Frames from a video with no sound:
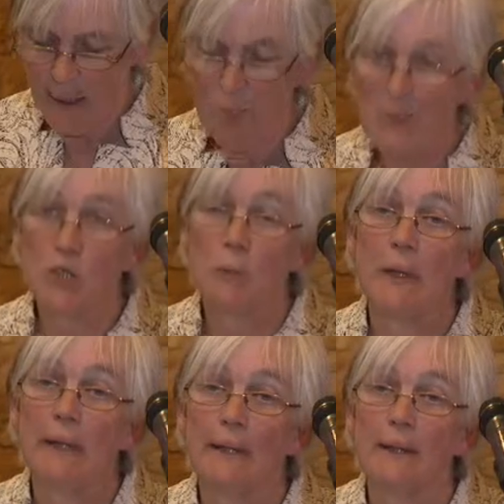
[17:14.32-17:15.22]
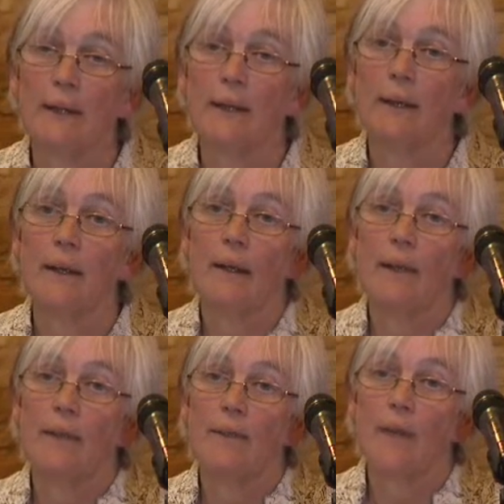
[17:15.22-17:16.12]
between
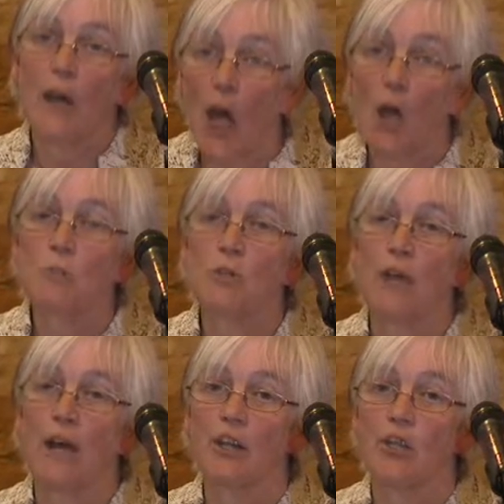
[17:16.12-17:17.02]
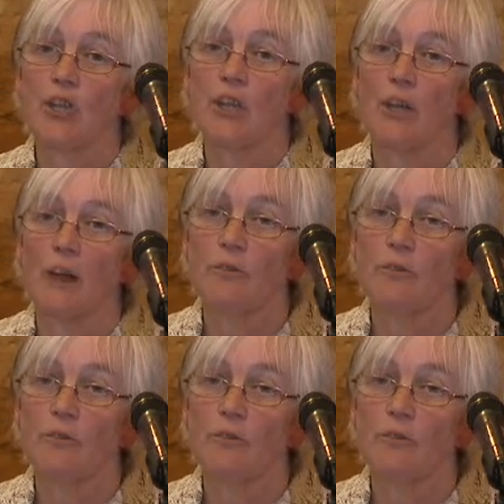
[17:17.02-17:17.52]
the co-production of